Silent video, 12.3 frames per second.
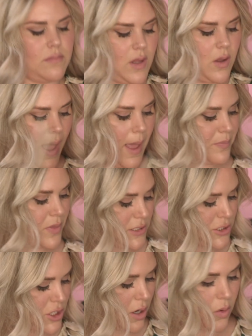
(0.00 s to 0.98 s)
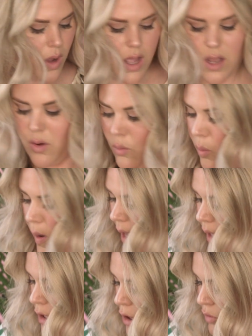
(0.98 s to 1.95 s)
Okay, so
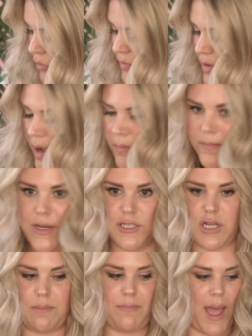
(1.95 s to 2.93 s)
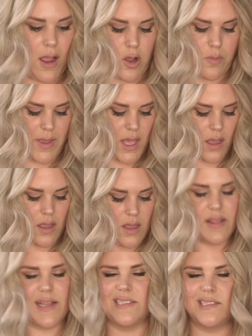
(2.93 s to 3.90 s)
when you're done back combing,
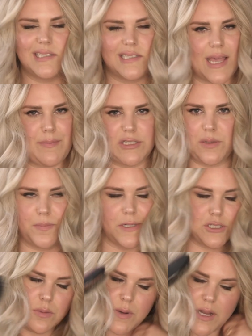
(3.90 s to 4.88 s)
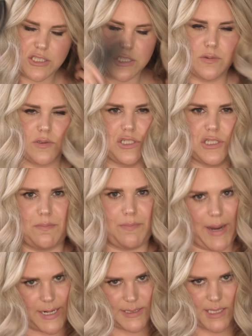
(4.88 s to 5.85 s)
this is the same. It's a bristle brush. This was just
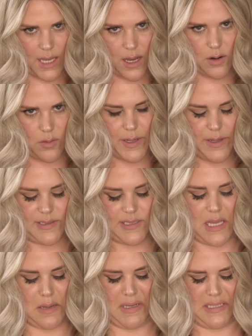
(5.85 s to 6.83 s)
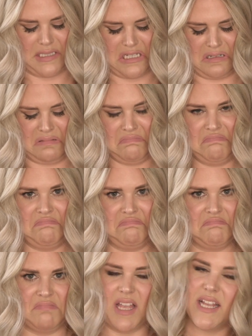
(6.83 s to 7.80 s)
embarrassing. I don't want you to see it because
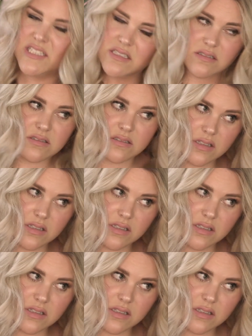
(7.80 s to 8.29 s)
it's